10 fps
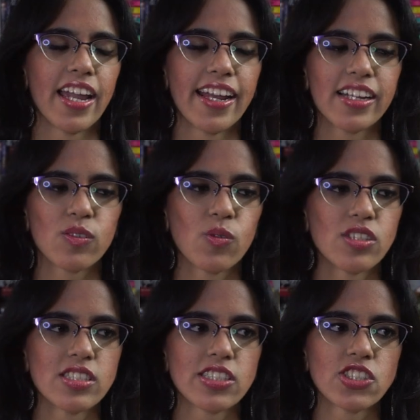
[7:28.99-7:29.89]
it
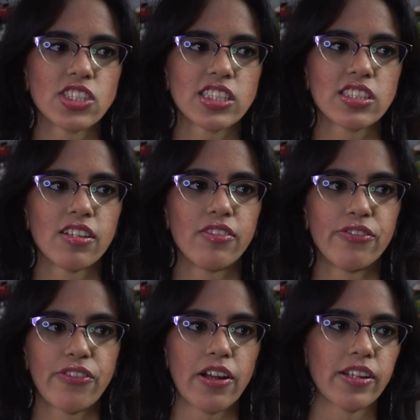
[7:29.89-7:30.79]
was just
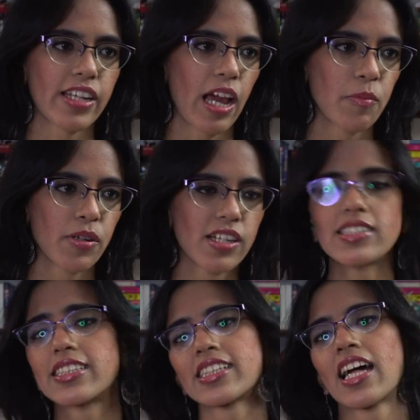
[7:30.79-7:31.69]

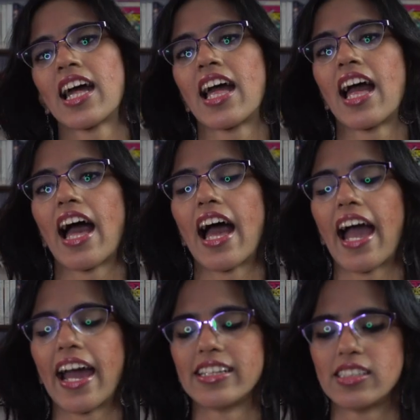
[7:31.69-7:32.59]
fantabulous.
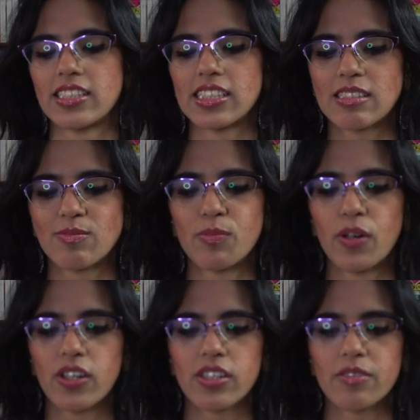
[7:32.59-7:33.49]
And this
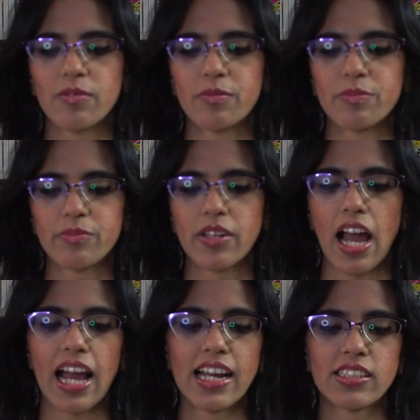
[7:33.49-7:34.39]
book
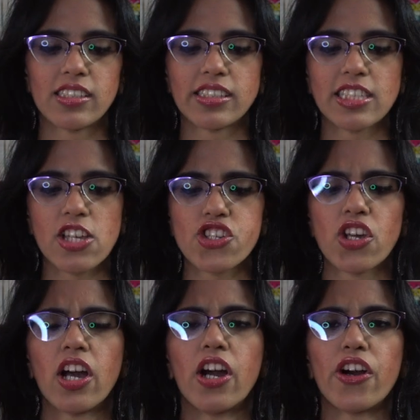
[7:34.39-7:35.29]
had such
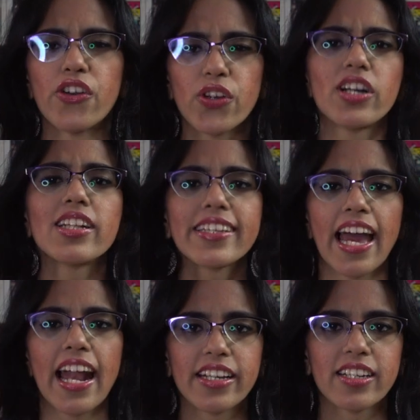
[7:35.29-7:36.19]
real
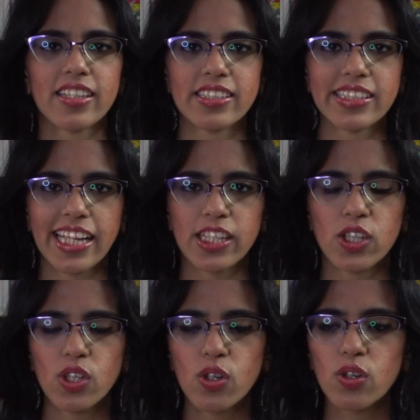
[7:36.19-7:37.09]
characters, like
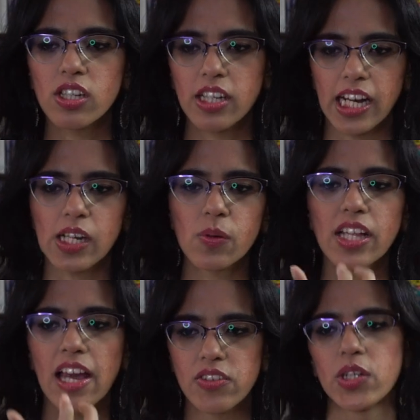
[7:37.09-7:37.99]
you could connect with
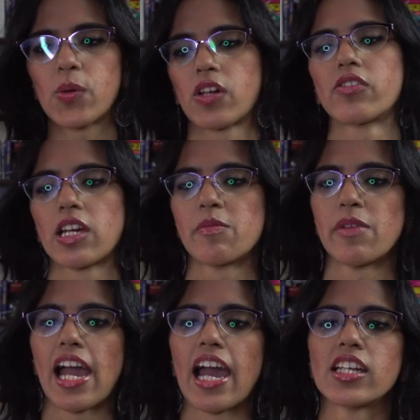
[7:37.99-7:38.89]
every one of them,
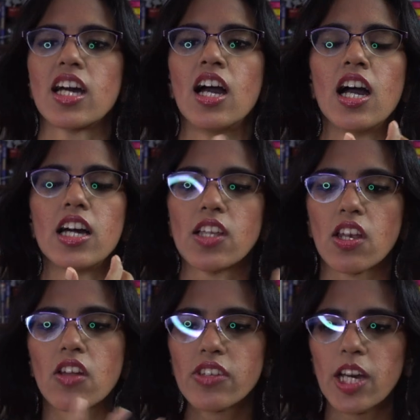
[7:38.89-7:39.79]
and
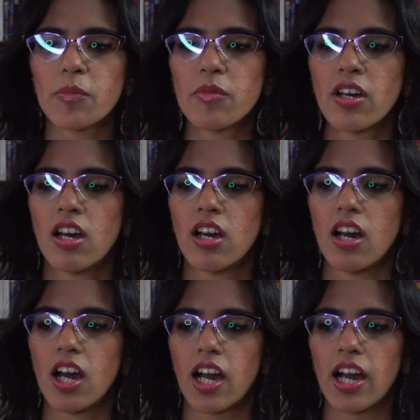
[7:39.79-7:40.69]
none of them
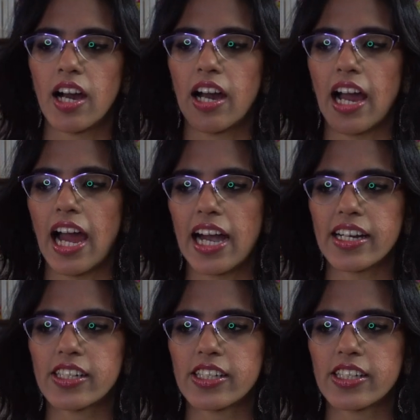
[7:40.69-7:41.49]
had